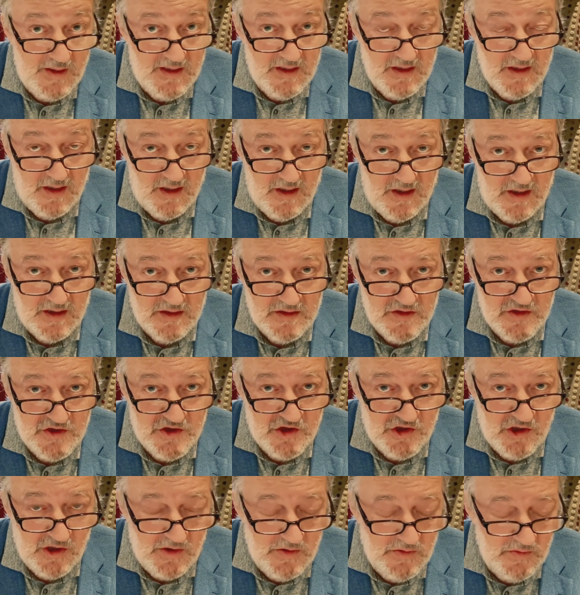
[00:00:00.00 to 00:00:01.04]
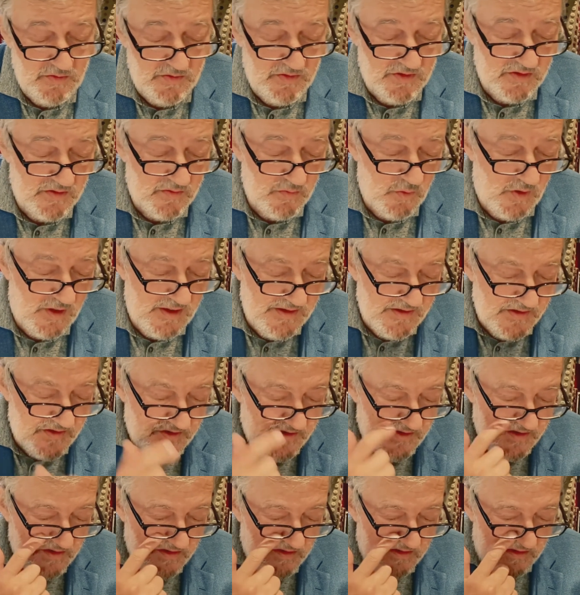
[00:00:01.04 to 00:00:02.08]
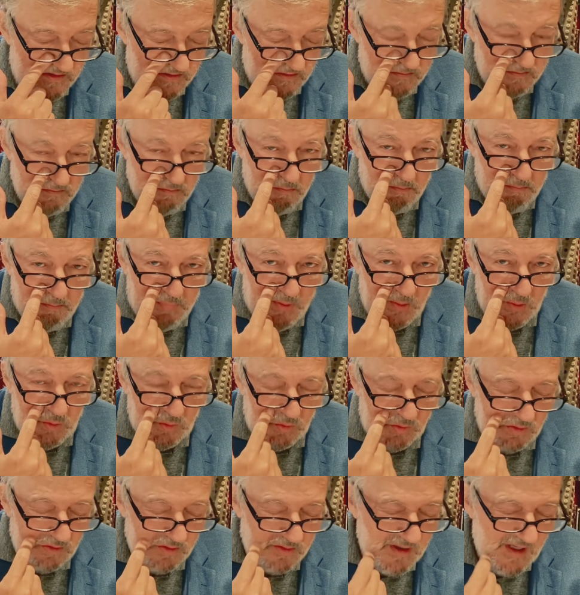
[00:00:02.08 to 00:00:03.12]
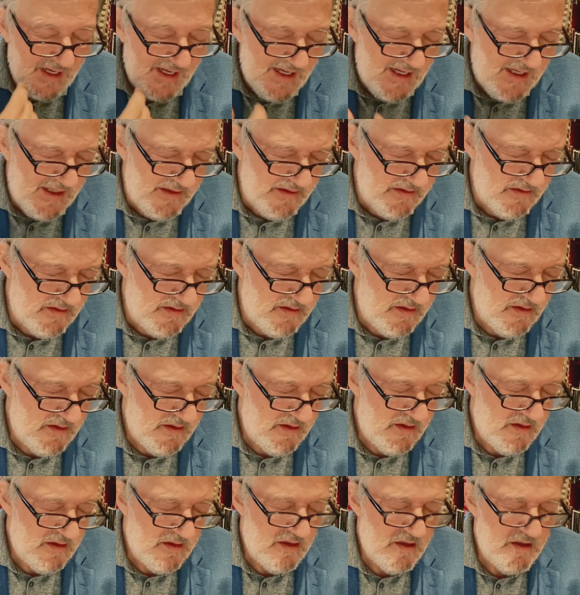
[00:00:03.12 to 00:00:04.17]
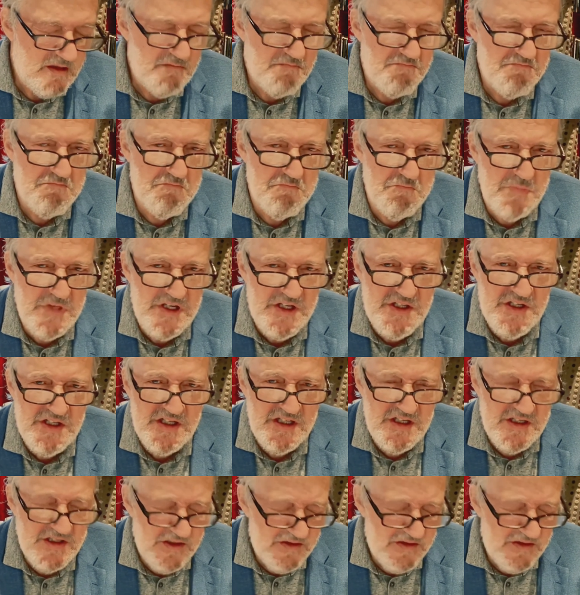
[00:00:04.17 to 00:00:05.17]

heart slowed at once. Bold hand. Mrs.